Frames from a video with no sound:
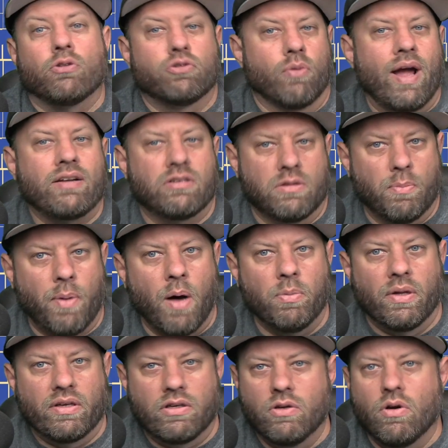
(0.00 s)
direct to the
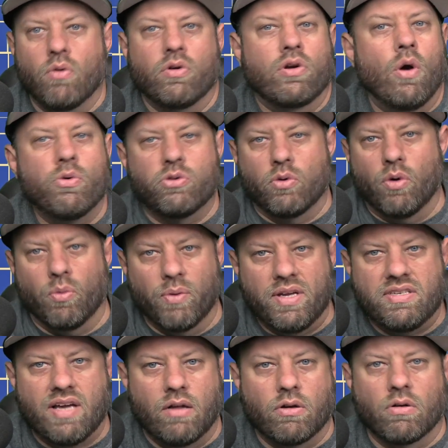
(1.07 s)
public. You don't go through a
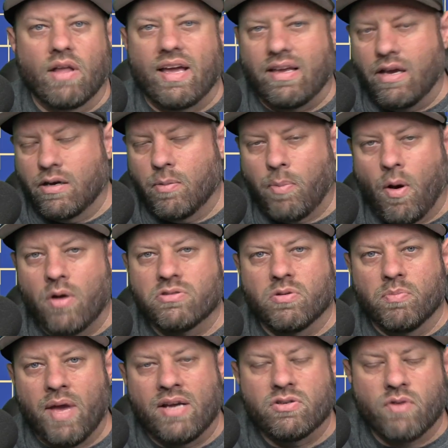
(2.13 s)
retailer like Gigaparts
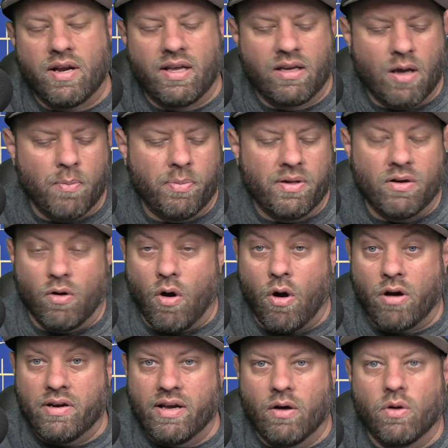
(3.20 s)
or Main Trading Company or
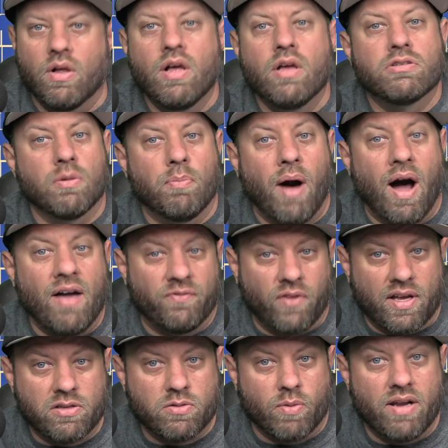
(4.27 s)
RNL to buy
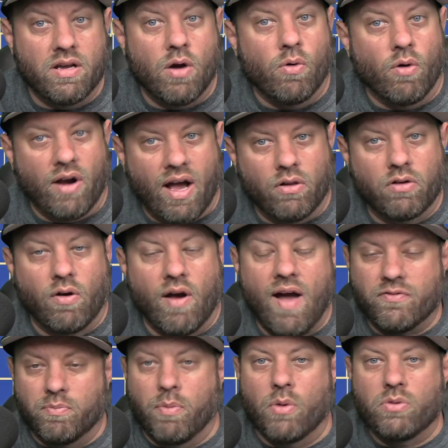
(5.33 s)
Flex Radio or
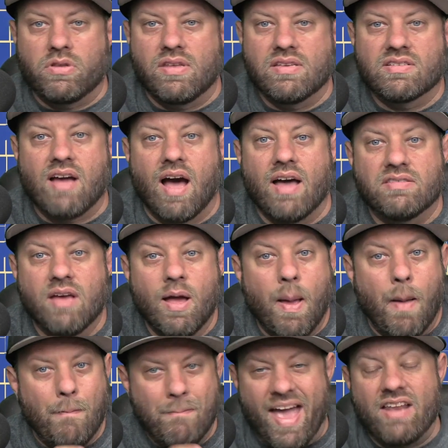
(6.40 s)
Elecraft. Both of these guys
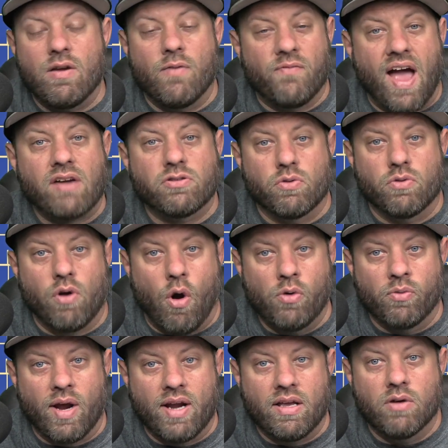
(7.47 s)
manufacture their
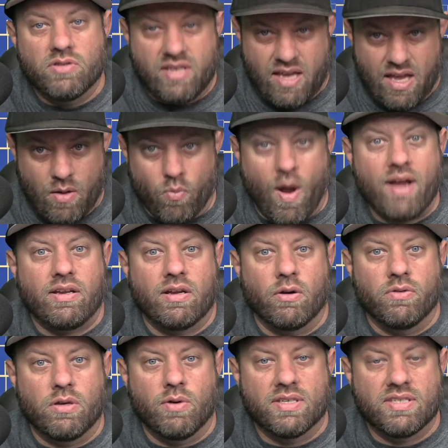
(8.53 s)
own radios right here
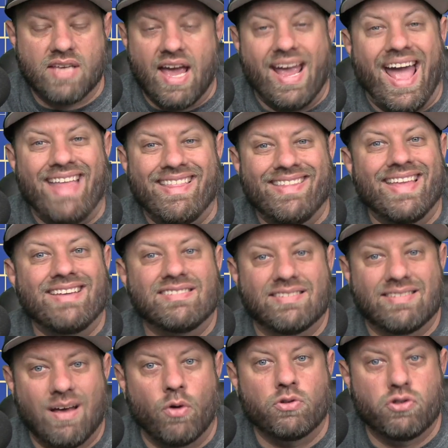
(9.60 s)
in the USA and then they
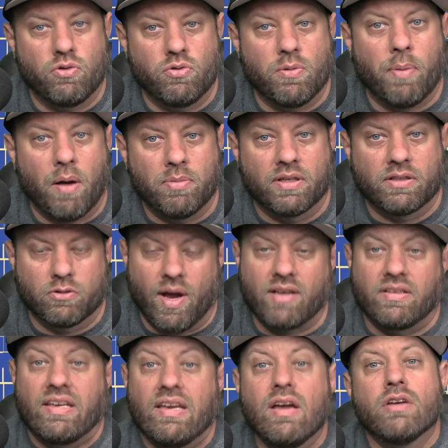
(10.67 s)
sell to the public
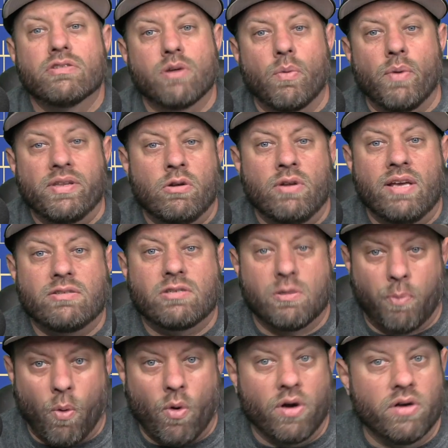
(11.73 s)
directly. So when you need
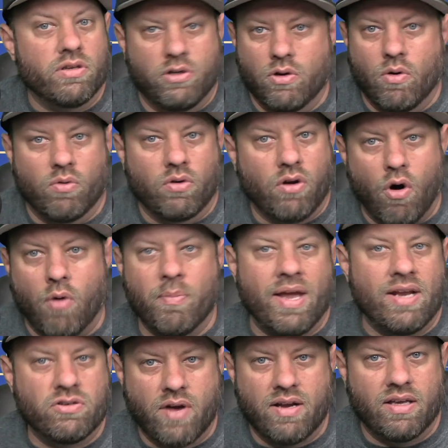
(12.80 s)
support, you don't call
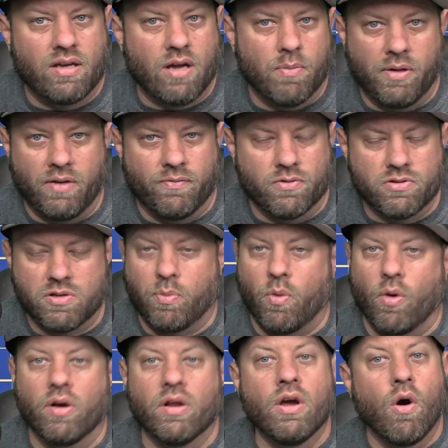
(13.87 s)
Main Trading Company for
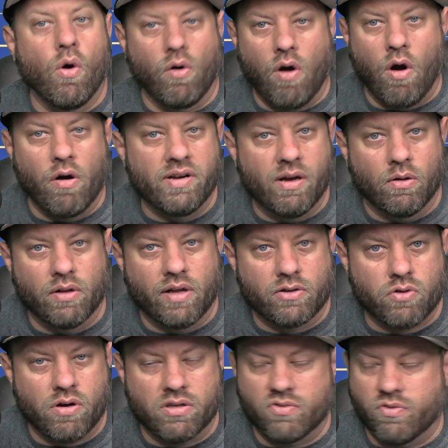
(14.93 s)
support or RNL
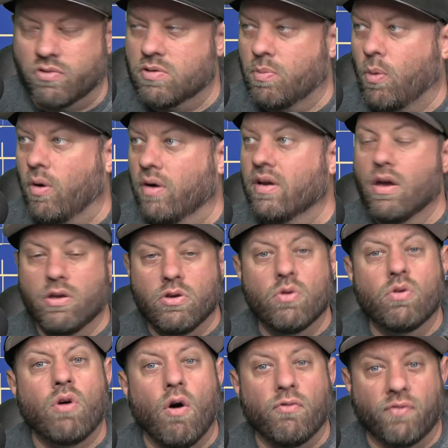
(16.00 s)
Electronics for support.
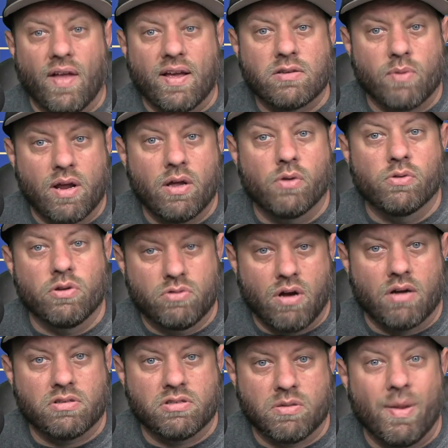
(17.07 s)
You call Flex Radio and you
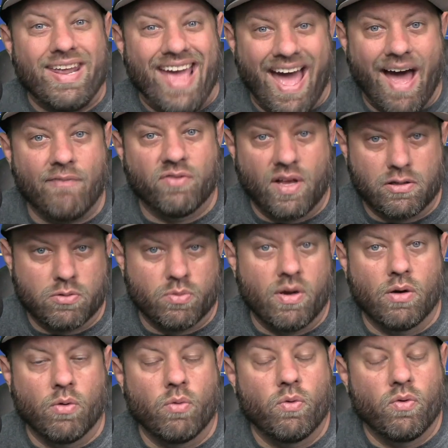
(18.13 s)
talk to somebody at Flex
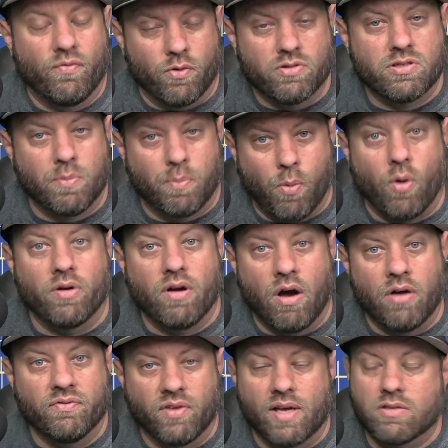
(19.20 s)
Radio for support
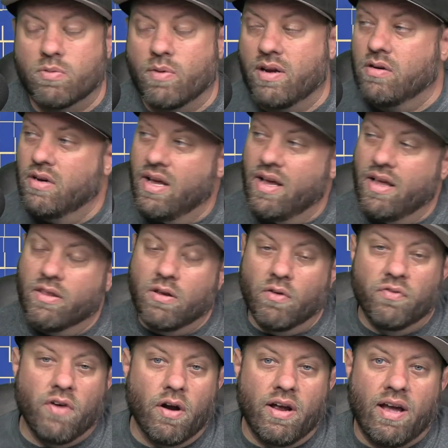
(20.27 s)
on Flex Radio. They're
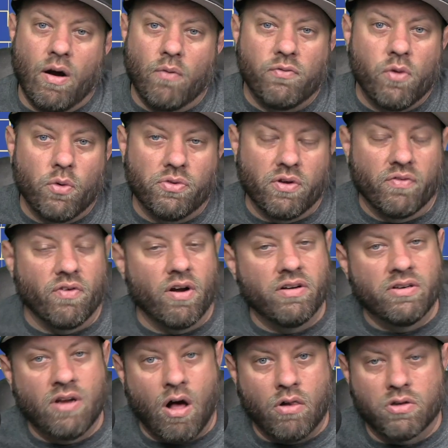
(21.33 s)
very helpful, they're very
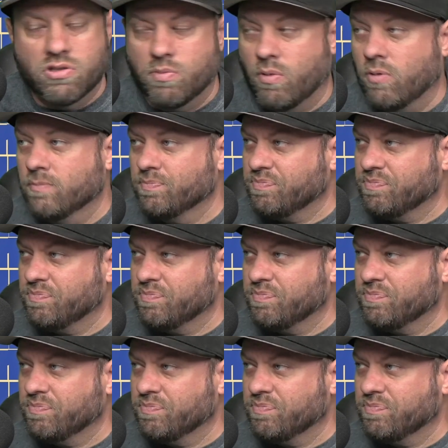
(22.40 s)
knowledgeable